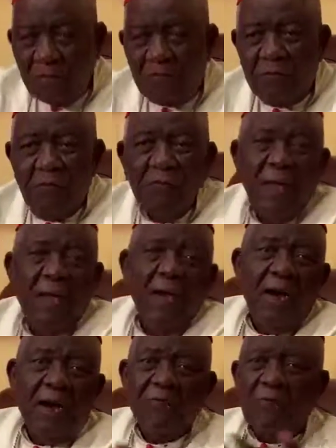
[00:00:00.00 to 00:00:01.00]
food,
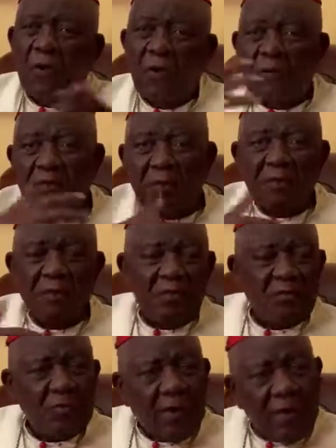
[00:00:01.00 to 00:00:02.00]
have all run
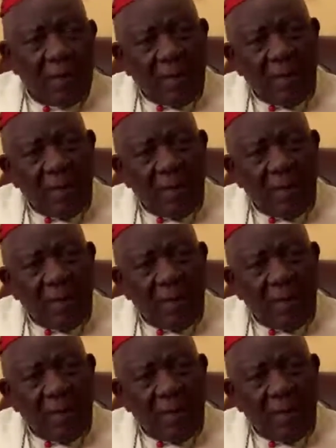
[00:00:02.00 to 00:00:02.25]
this way.